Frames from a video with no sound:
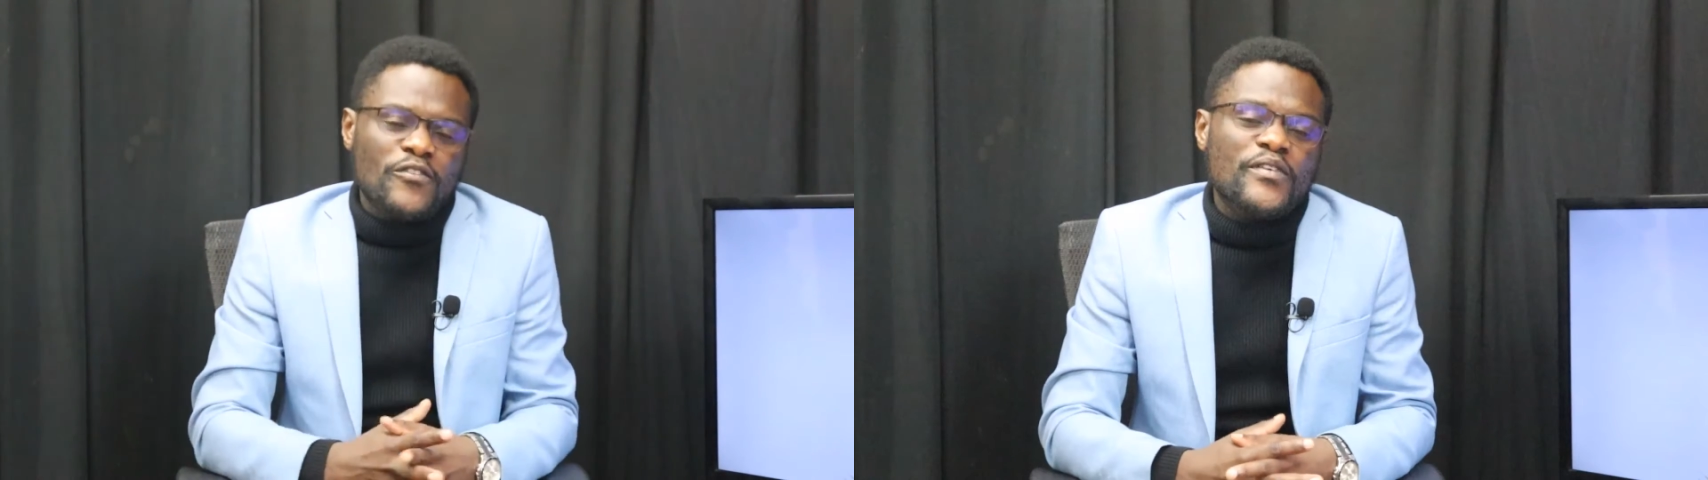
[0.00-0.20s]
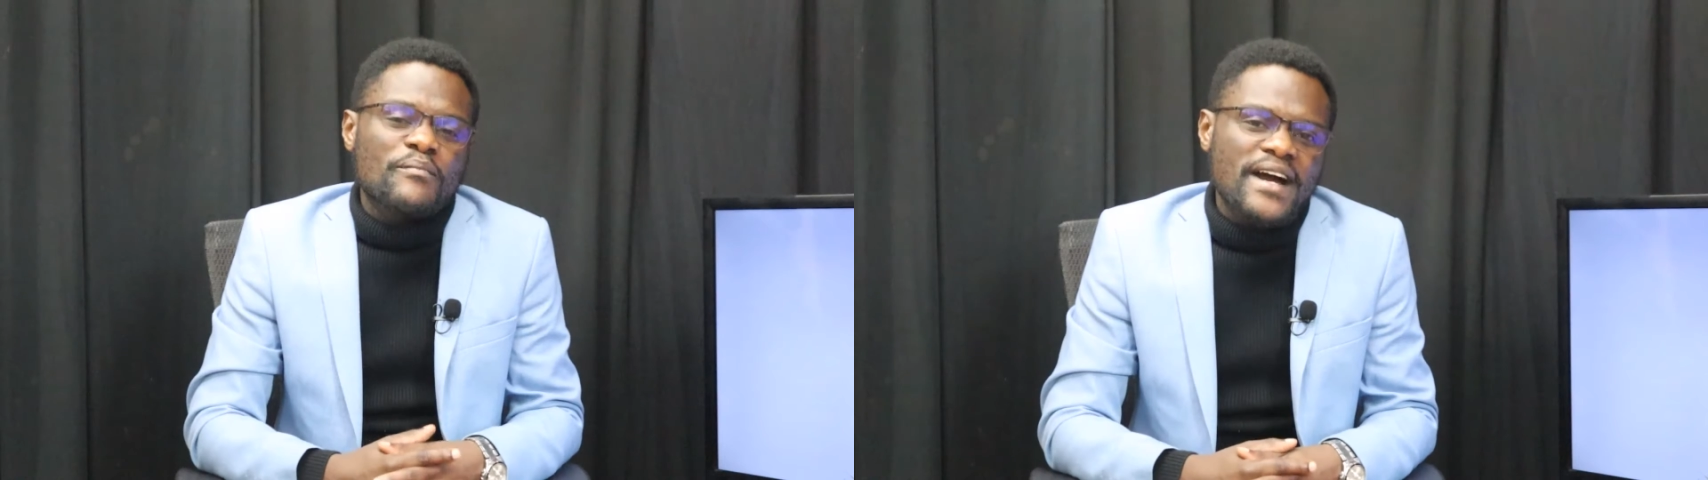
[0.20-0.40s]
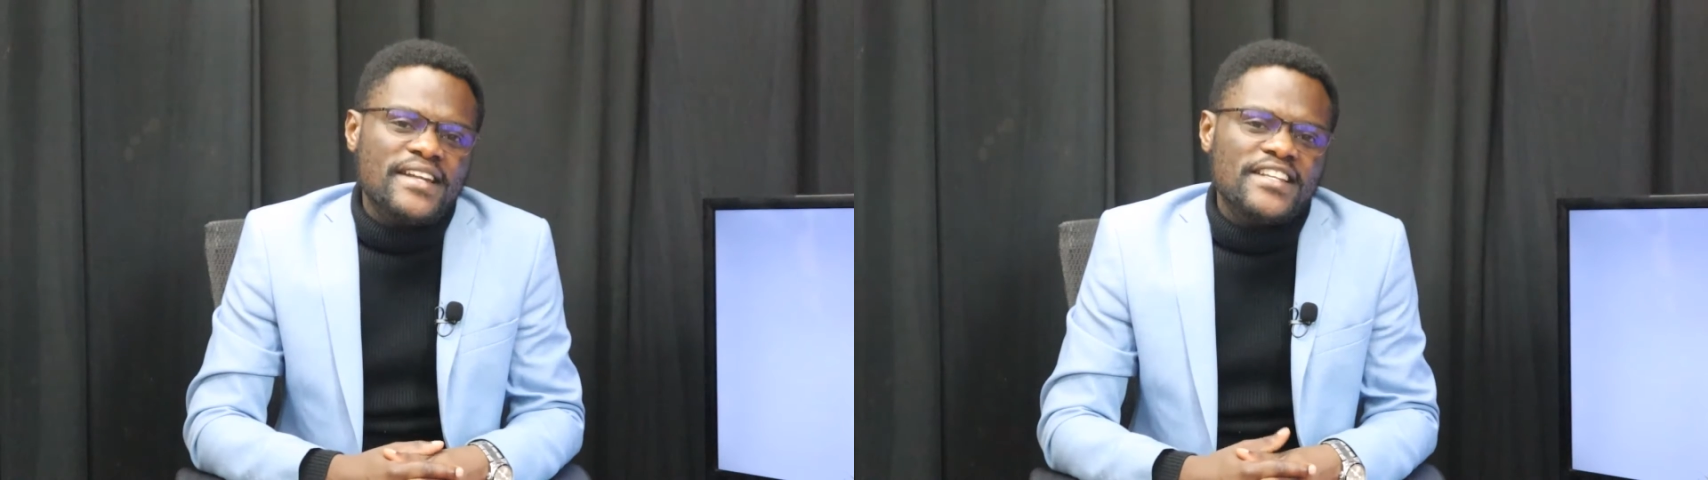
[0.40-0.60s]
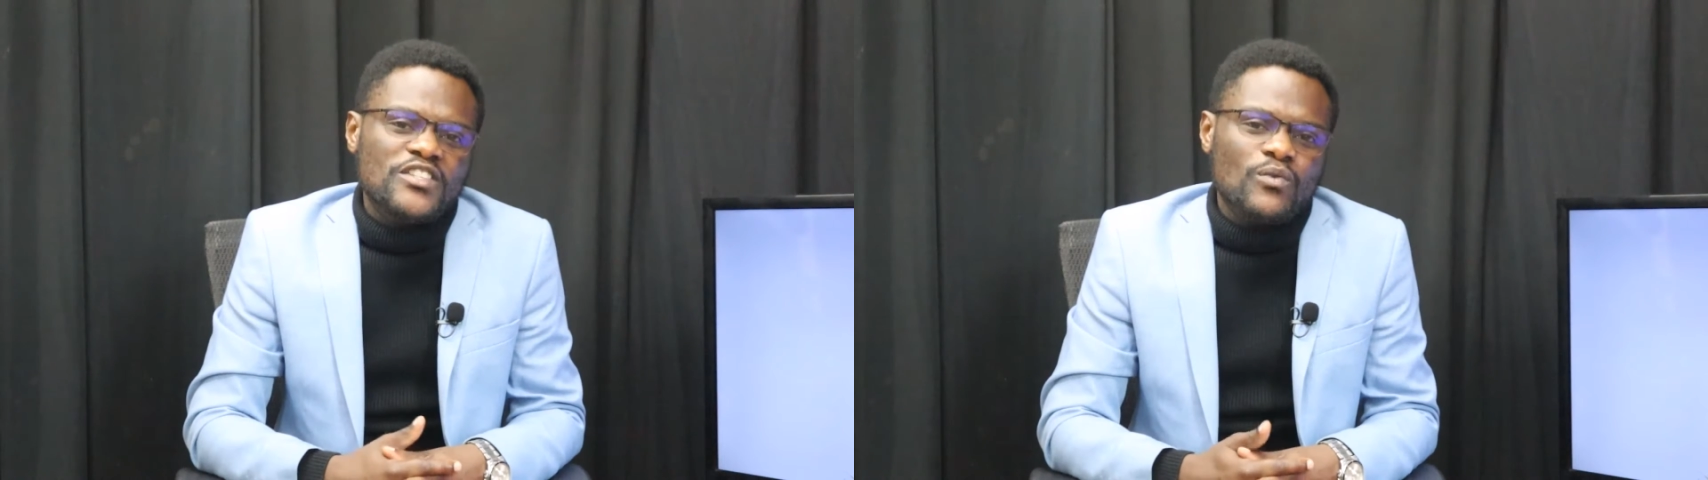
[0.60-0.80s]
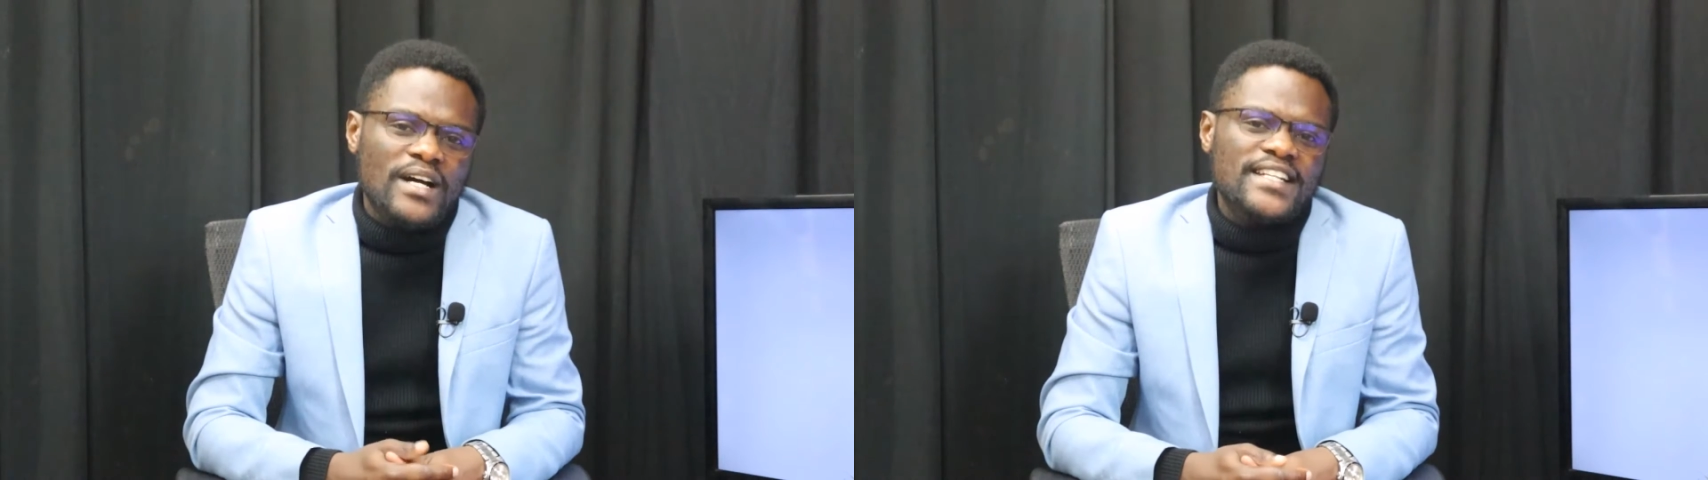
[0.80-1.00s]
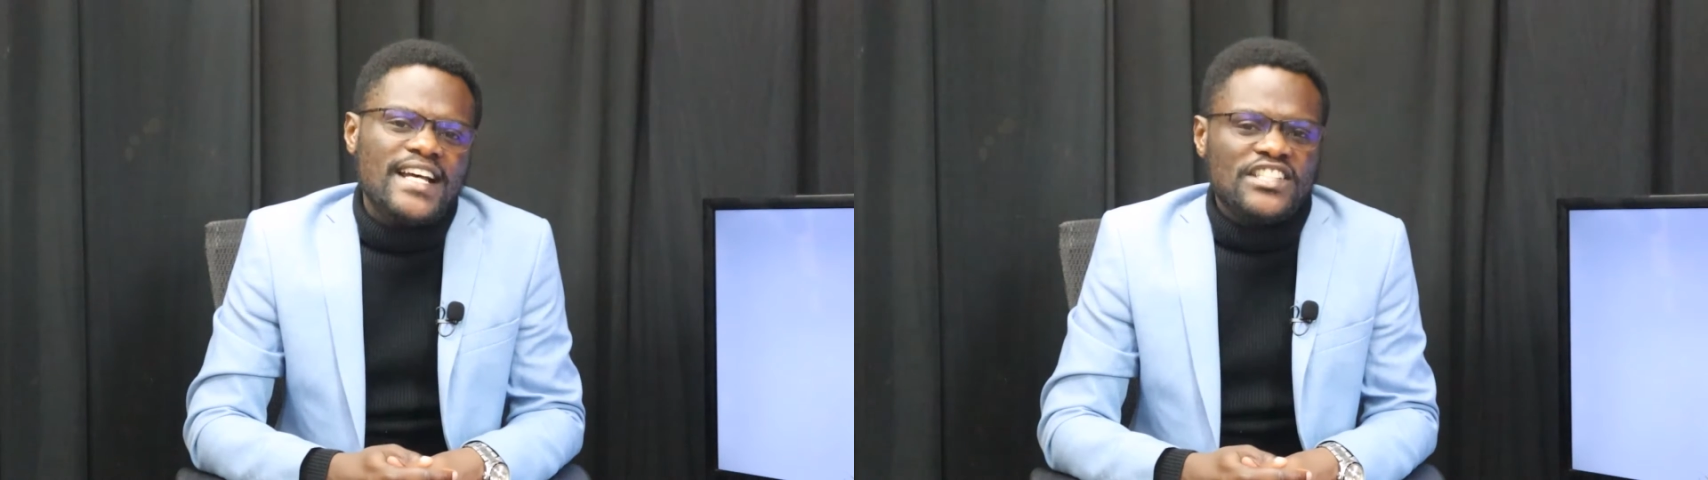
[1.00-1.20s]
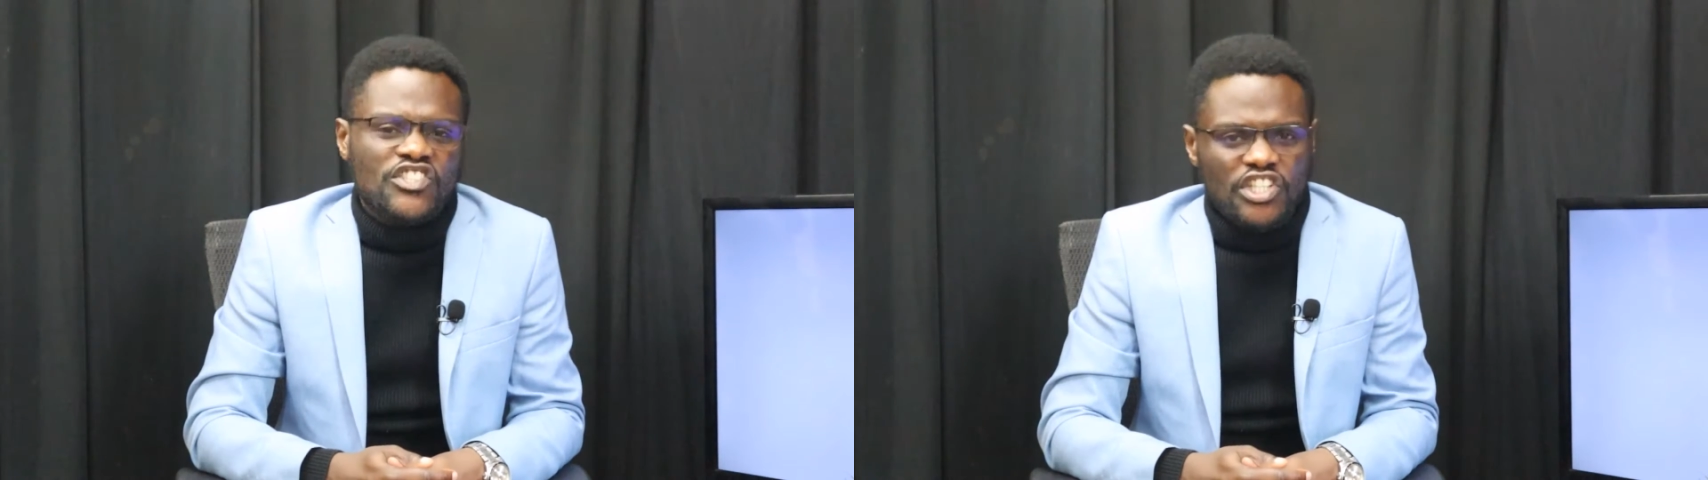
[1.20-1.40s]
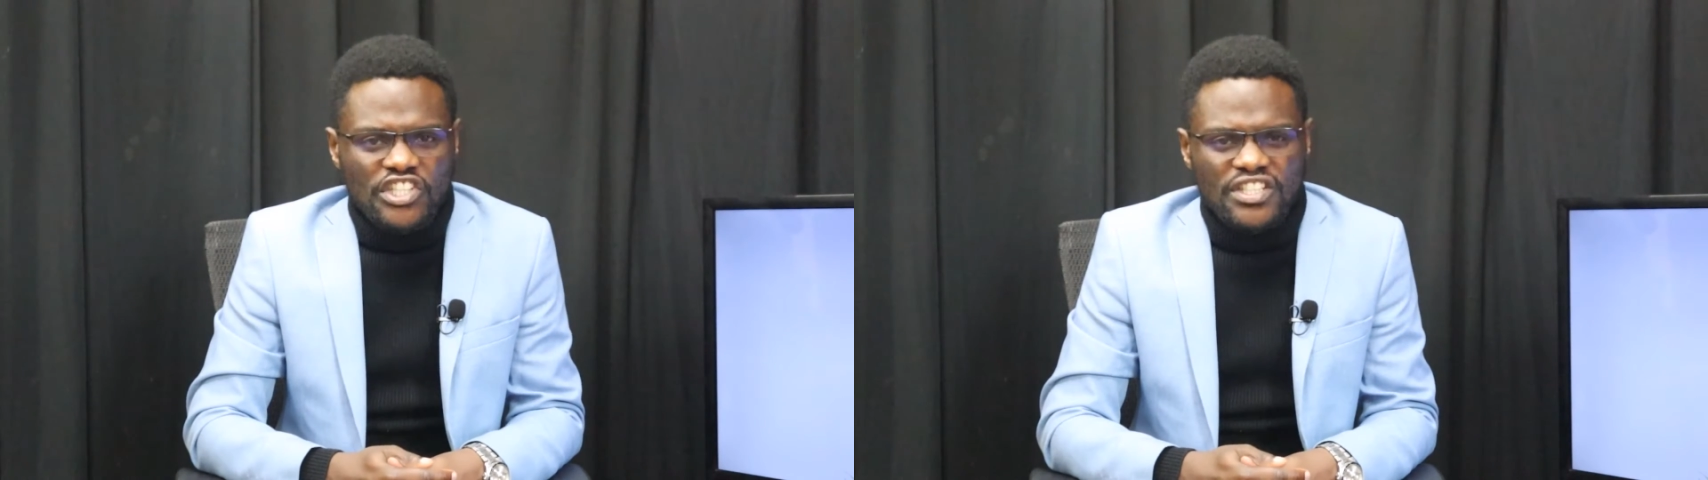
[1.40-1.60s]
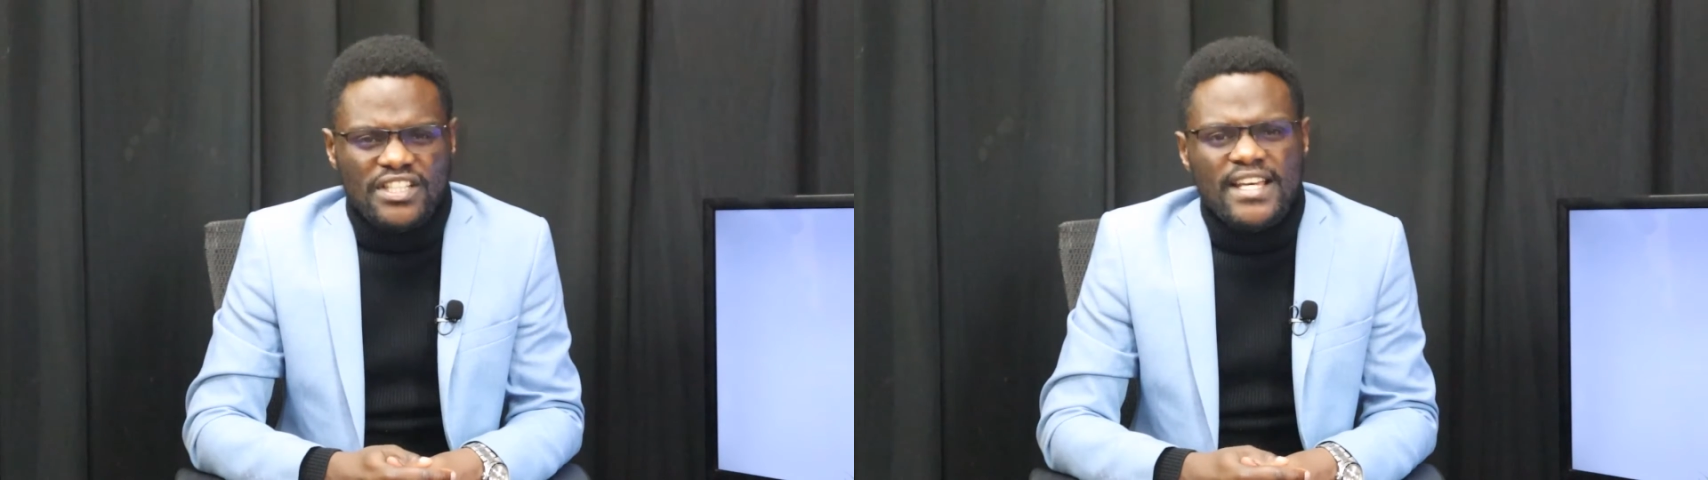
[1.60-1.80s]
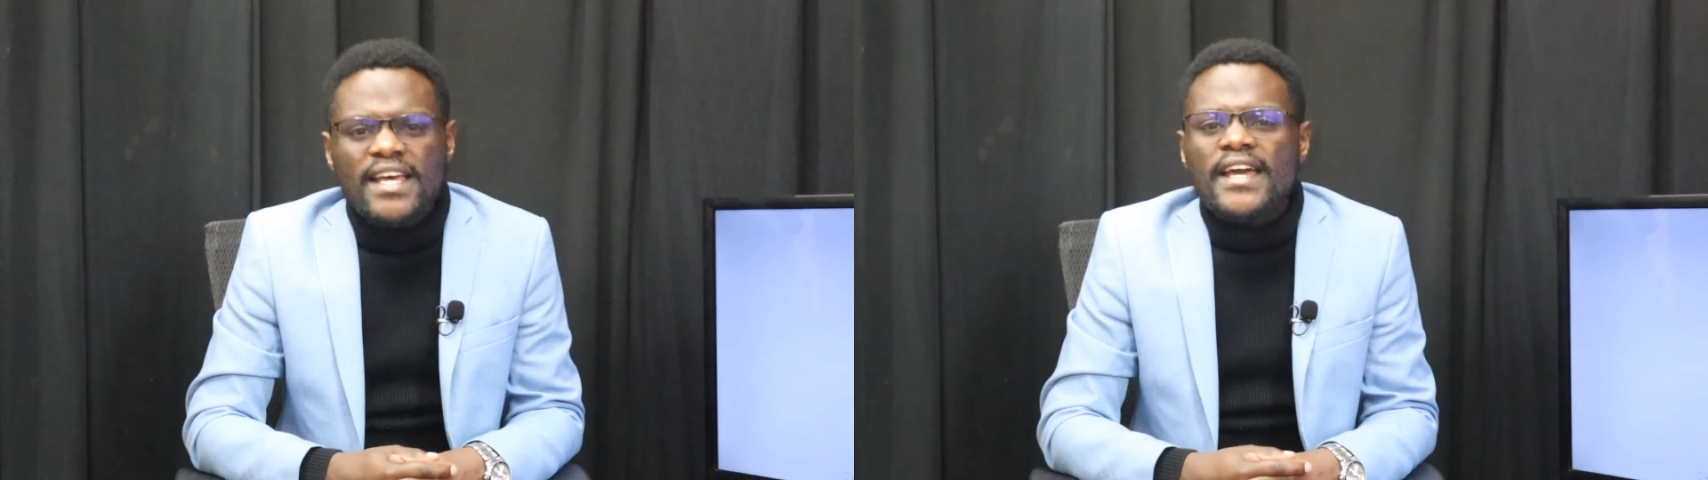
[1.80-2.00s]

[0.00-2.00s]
of the man is what has changed.